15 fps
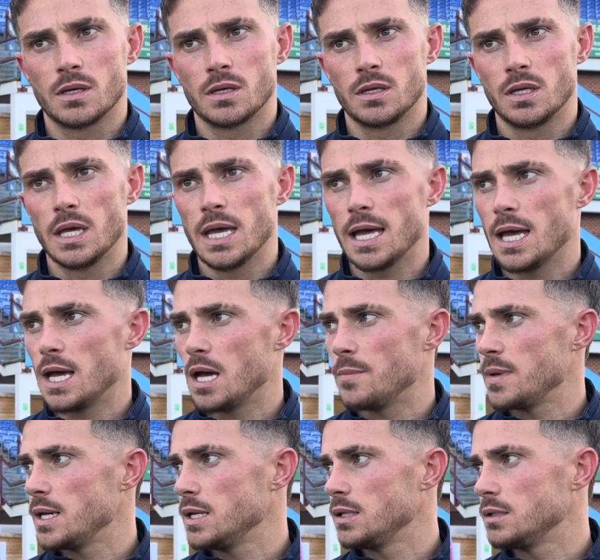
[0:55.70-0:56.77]
Yeah, I
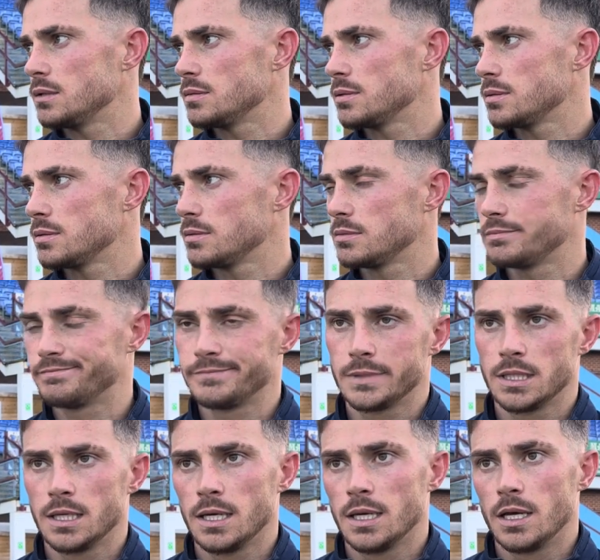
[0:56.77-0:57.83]
mean,
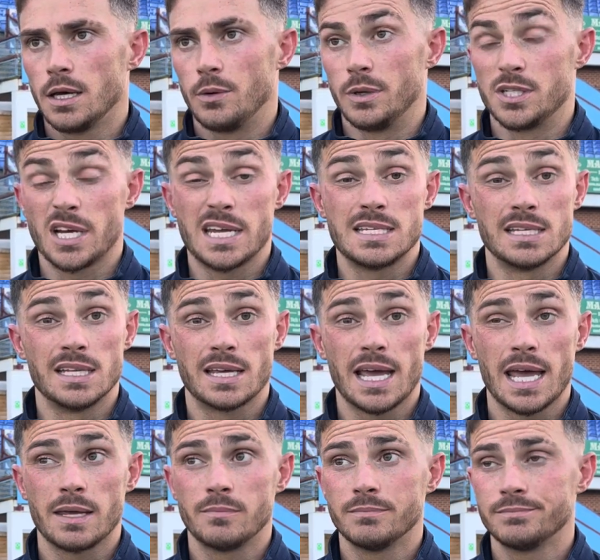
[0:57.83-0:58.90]
we're chasing the
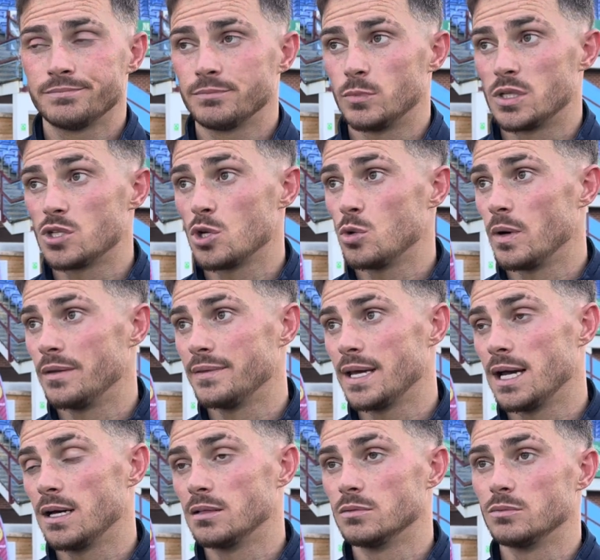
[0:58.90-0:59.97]
game, we're 2-1
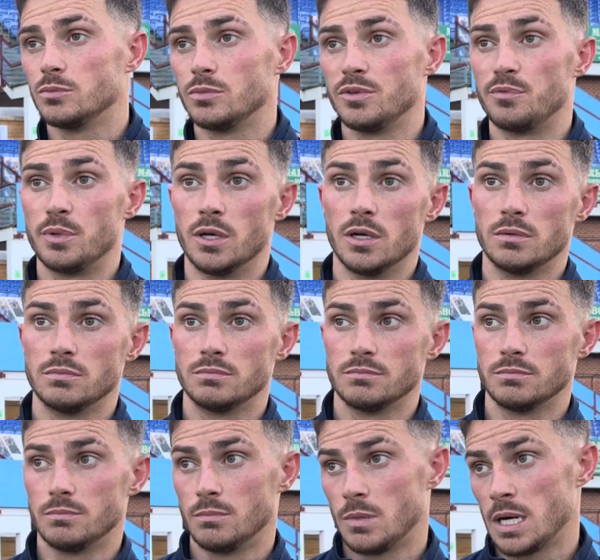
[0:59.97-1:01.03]
down, we've got
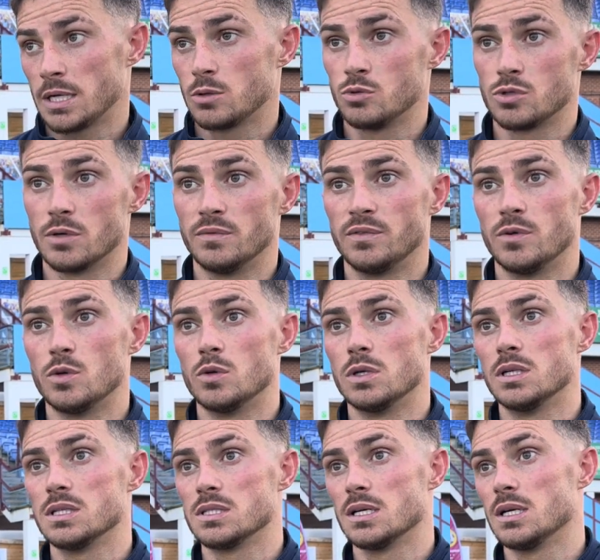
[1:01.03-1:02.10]
Michael's gone
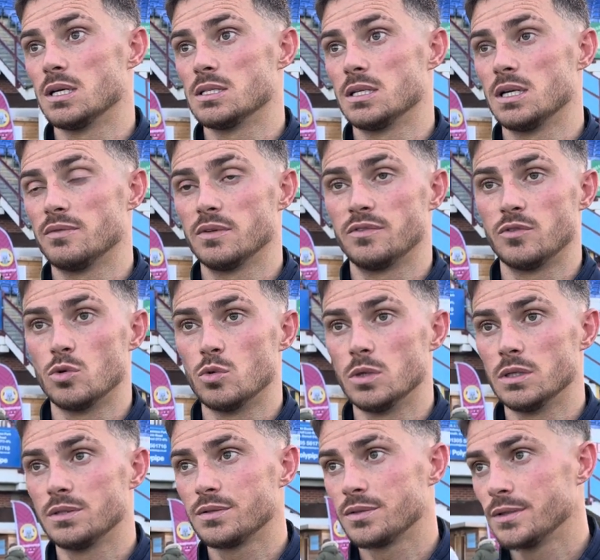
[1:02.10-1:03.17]
forward as another forward.